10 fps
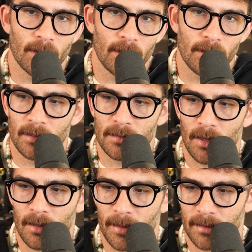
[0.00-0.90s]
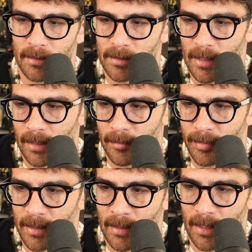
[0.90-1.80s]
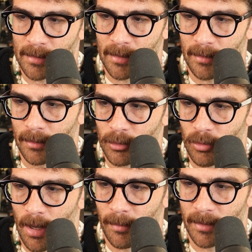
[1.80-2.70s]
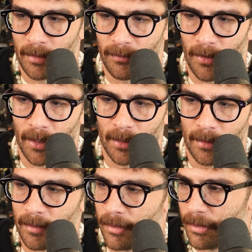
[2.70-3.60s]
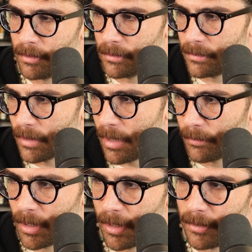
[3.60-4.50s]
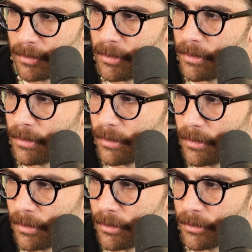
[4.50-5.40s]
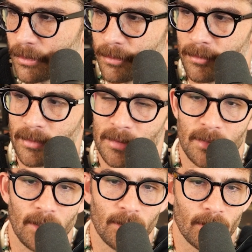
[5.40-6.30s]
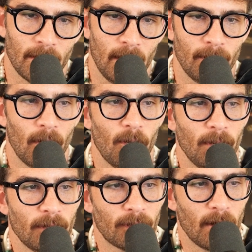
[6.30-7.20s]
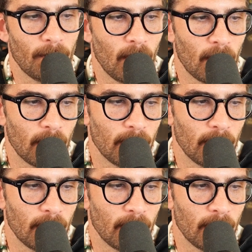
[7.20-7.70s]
going to talk about the second Pete Hegseth drama that hit the timeline. Another Signalgate moment from our